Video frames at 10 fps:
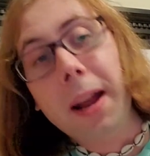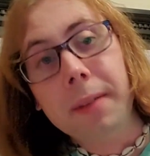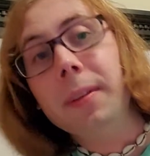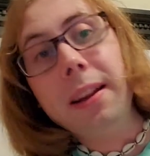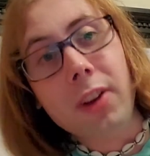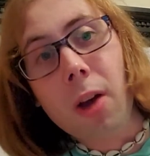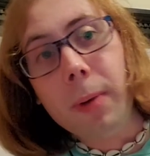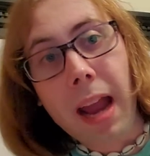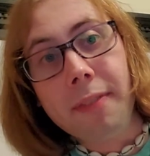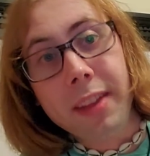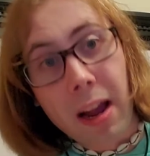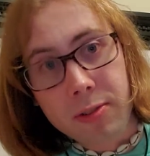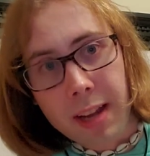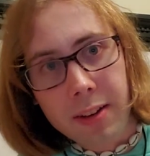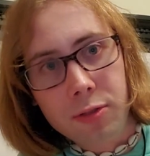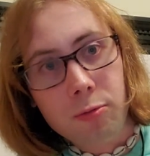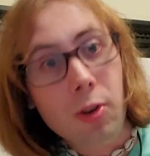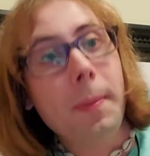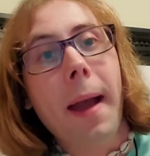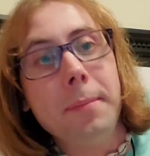Even though we have the Outsiders
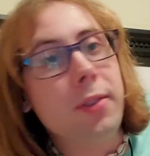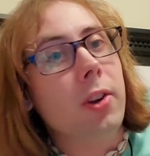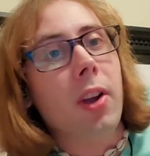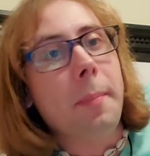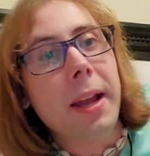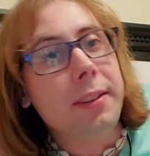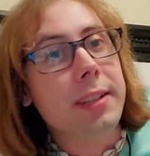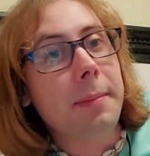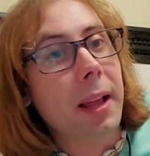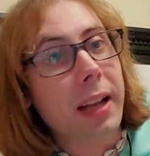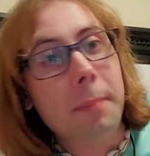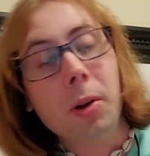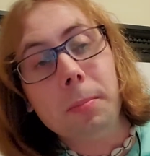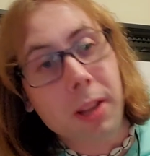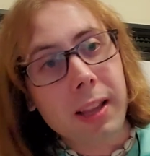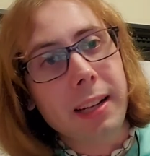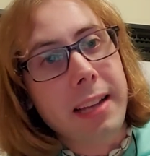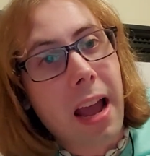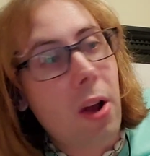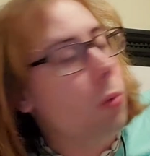group, I'm still going to make it seem like I'm completely
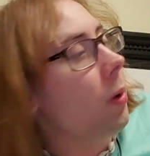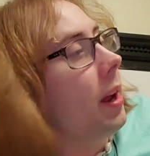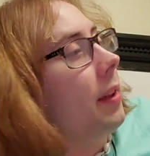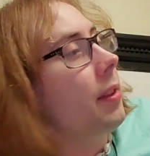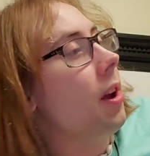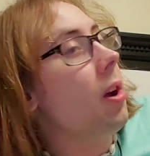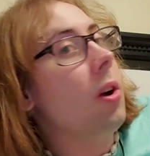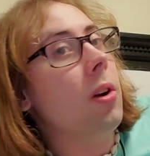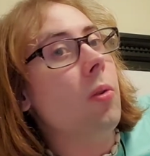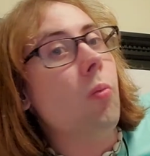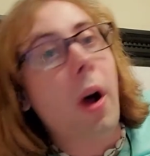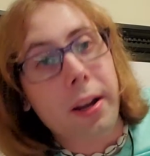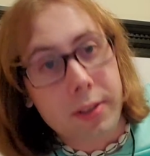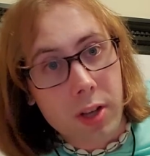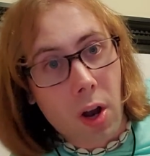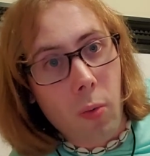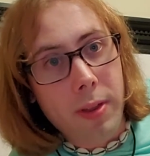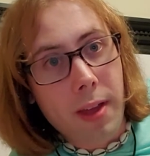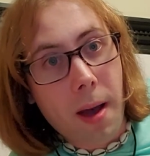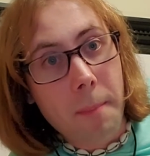down with wanting to go with
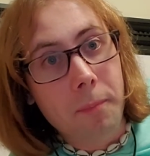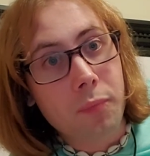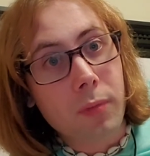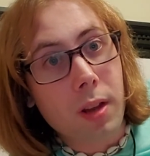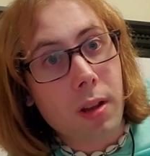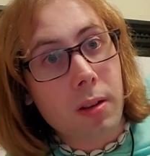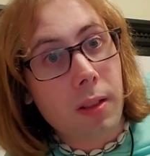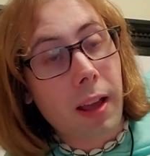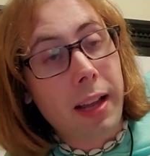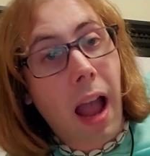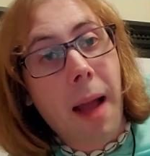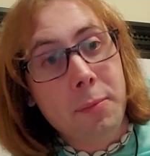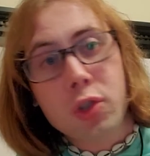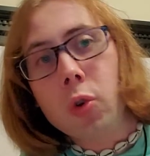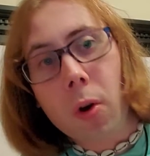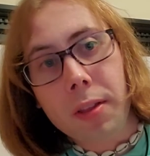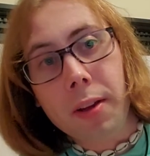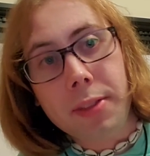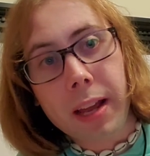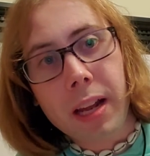them. Like, I'm sure they're
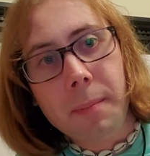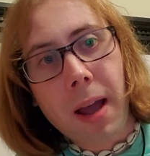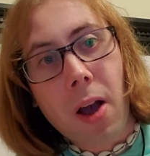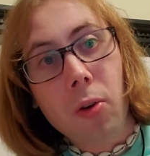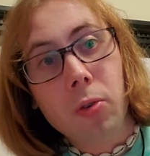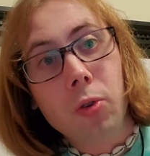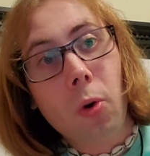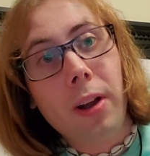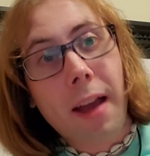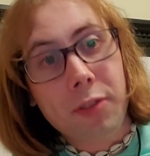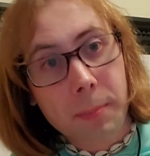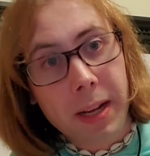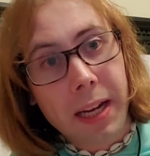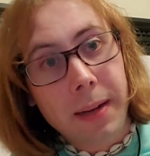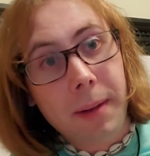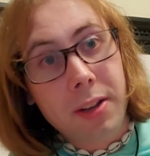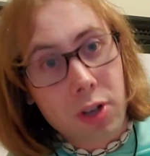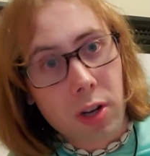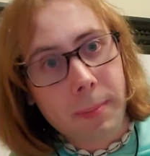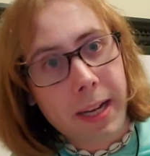thinking about going after me and
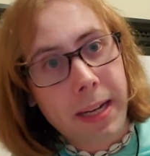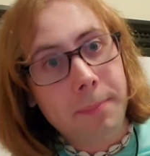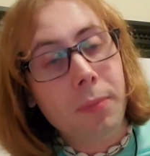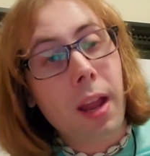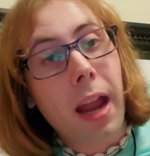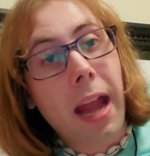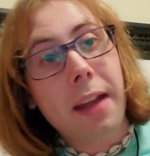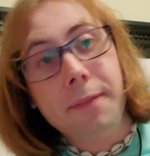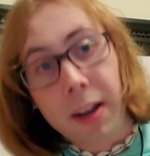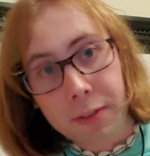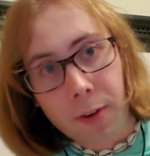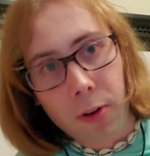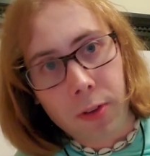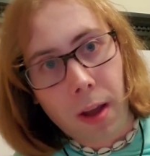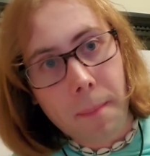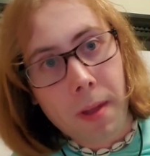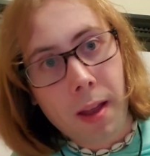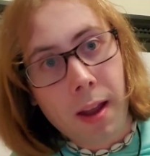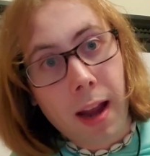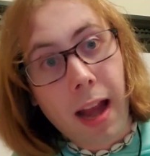Derby, and vice versa.
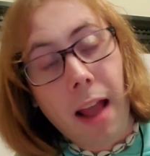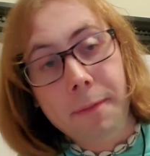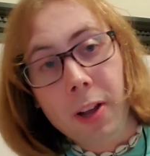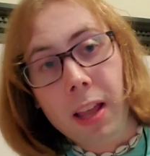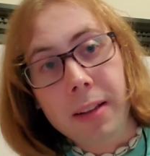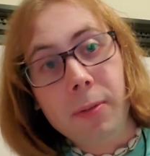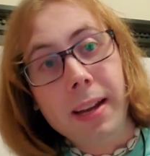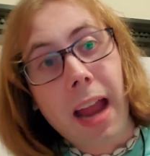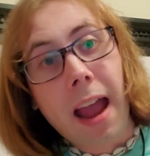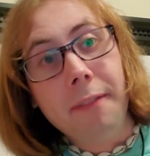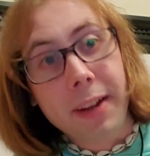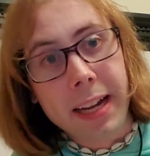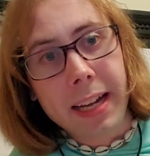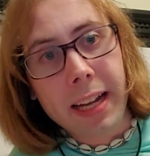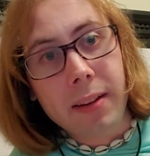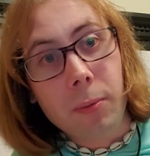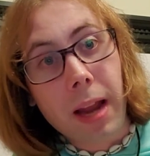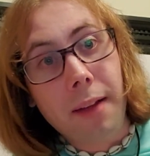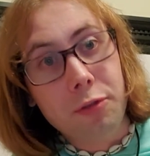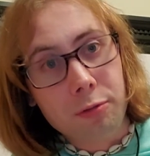And I feel like we have Enid, we
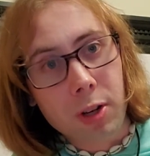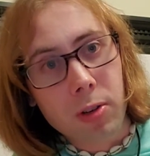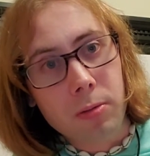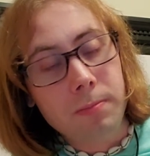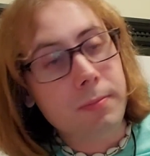have Drew.